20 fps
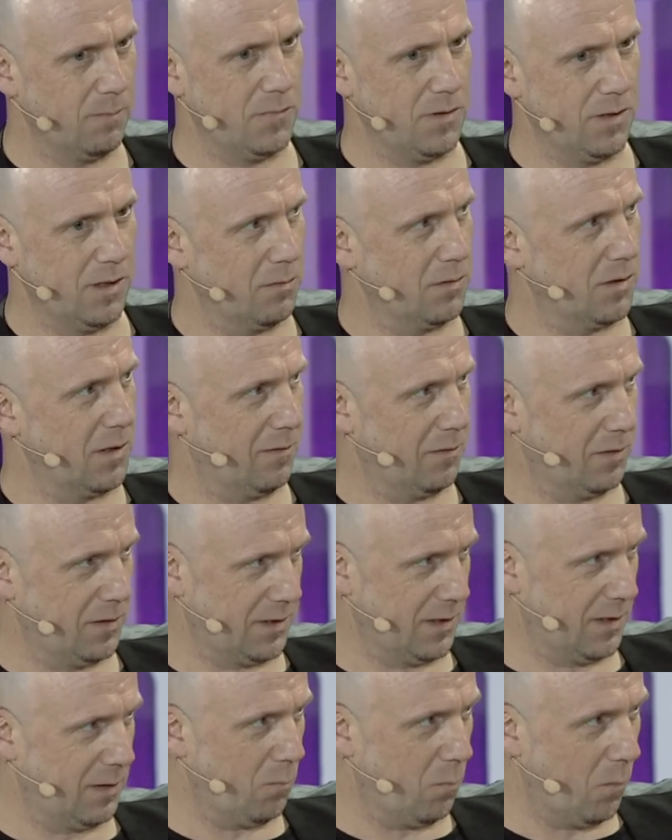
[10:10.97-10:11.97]
you know, dare I
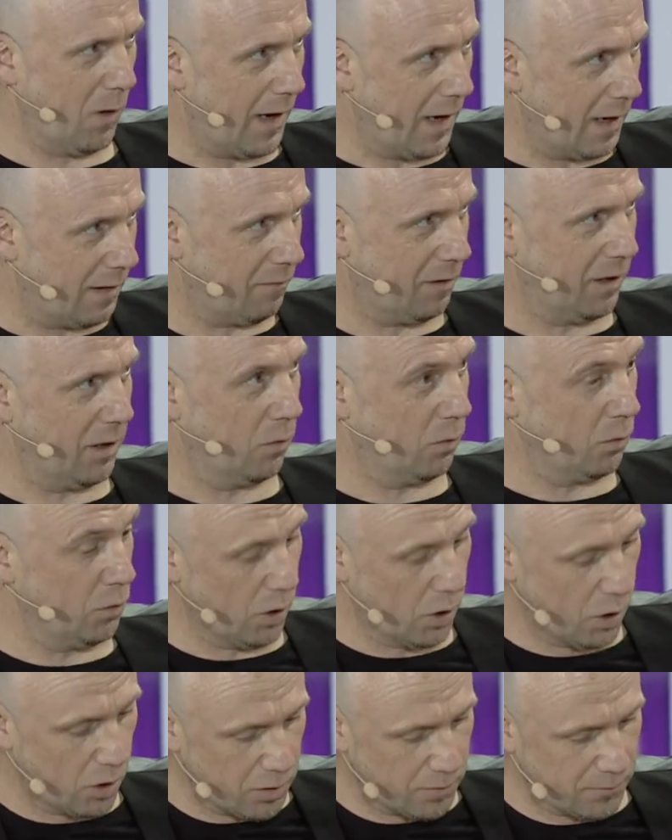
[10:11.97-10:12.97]
say, wary or
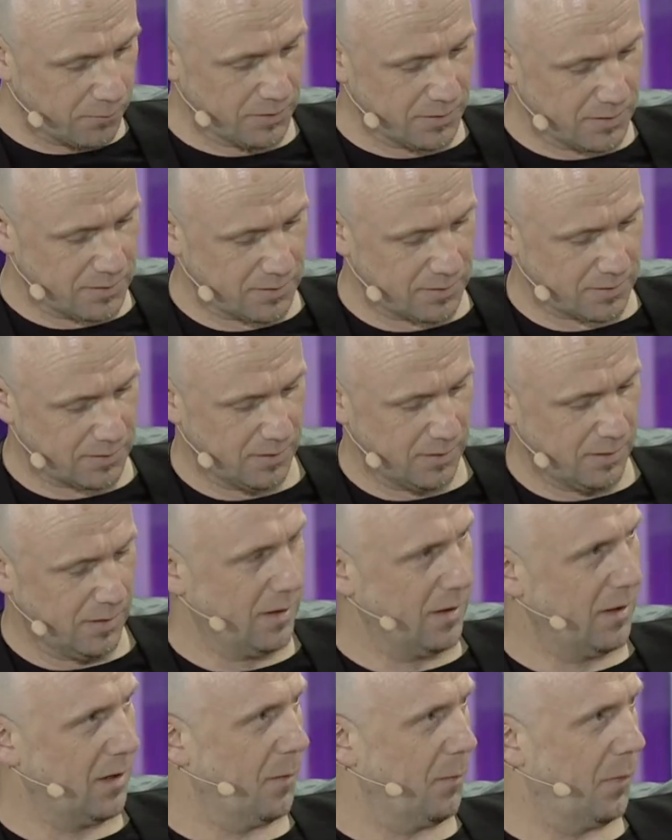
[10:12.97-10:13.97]
nervous
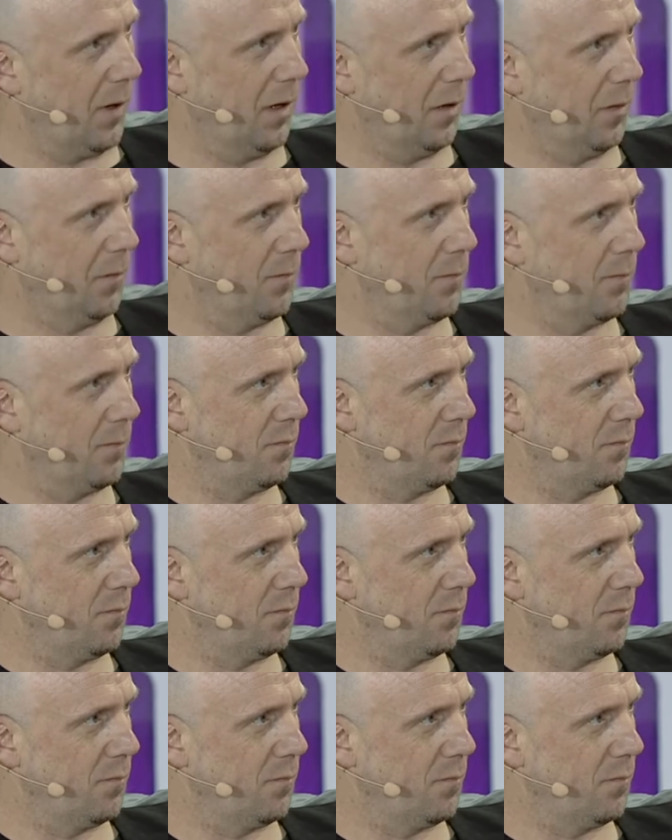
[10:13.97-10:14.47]
about